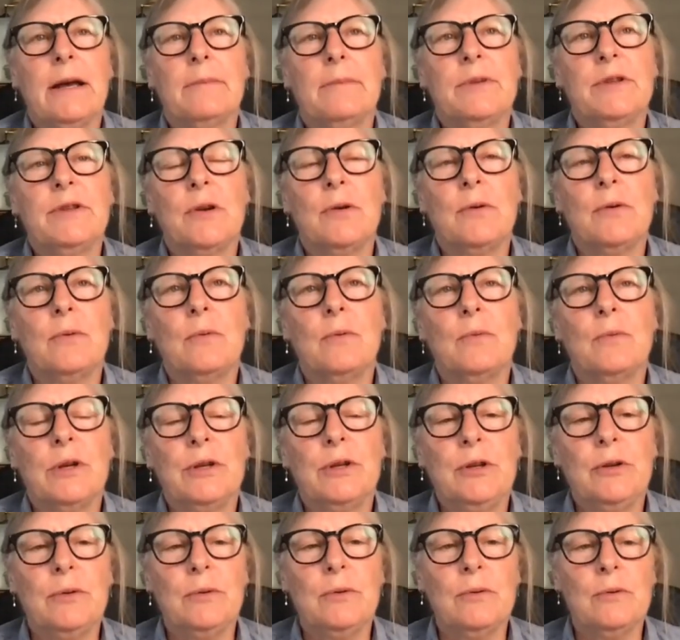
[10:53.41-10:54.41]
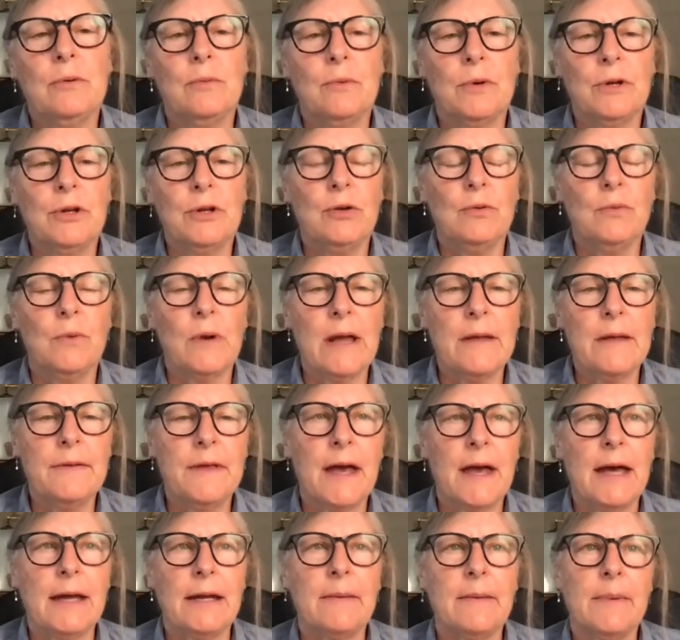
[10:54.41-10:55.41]
So when you read
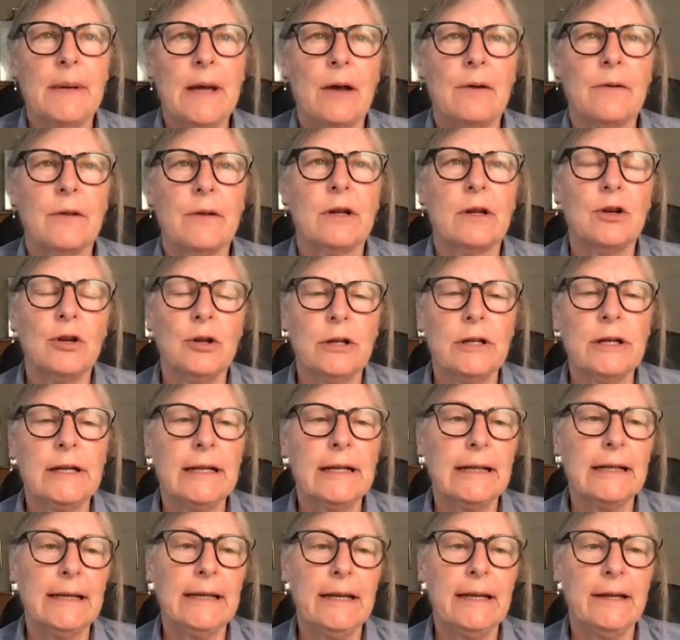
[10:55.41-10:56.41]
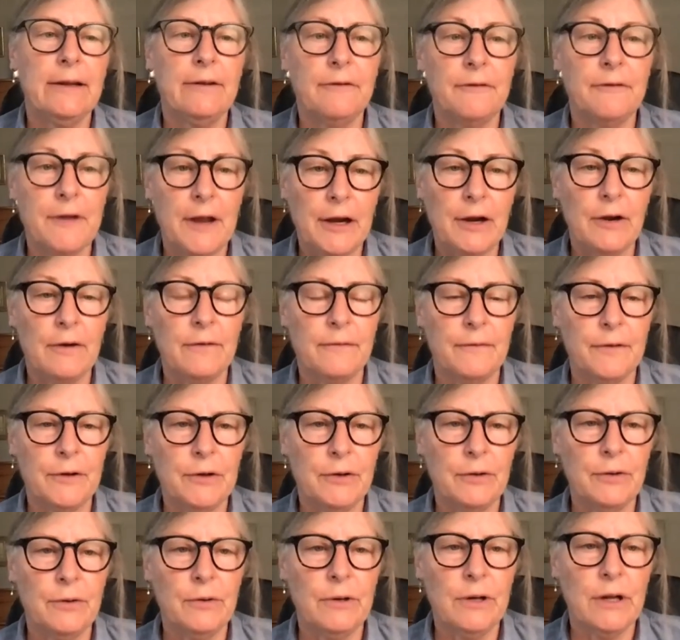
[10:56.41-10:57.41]
that about good, clean, and fair
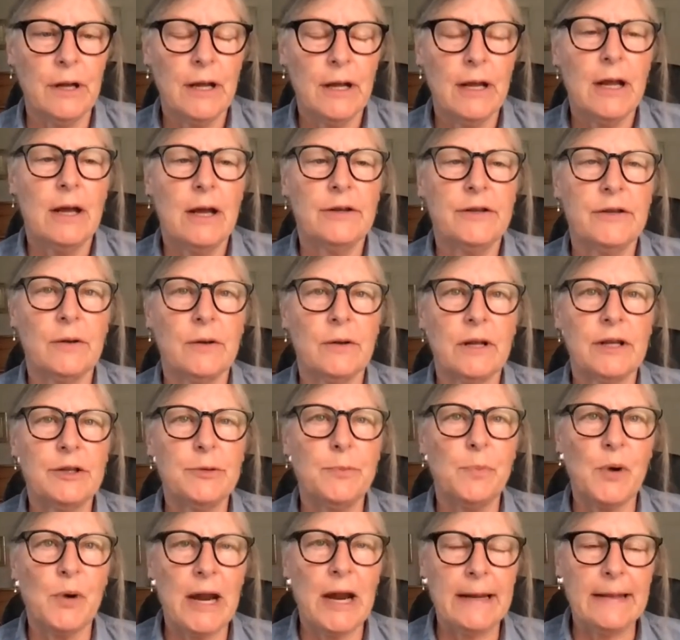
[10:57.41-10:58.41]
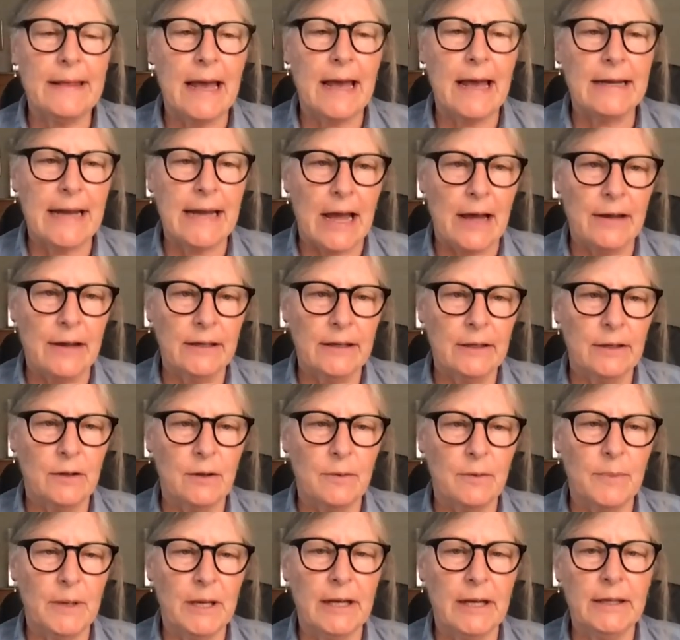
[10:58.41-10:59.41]
food, so let's break that down a
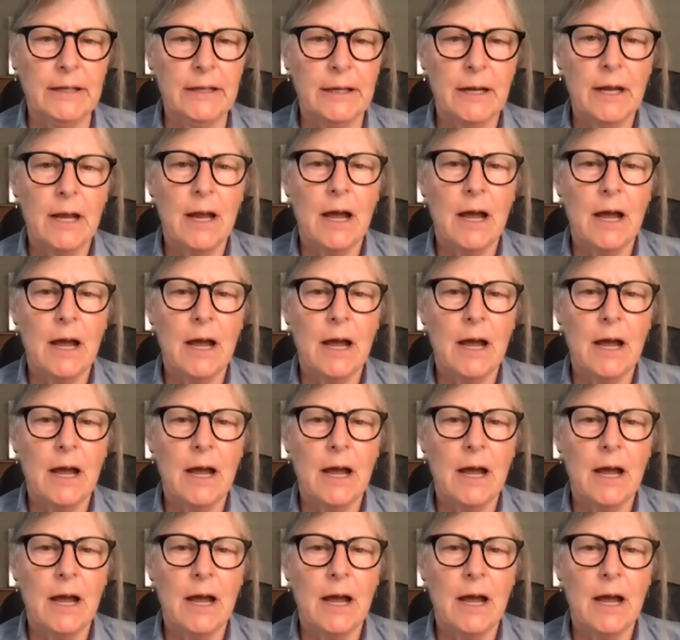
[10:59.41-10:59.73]
little bit.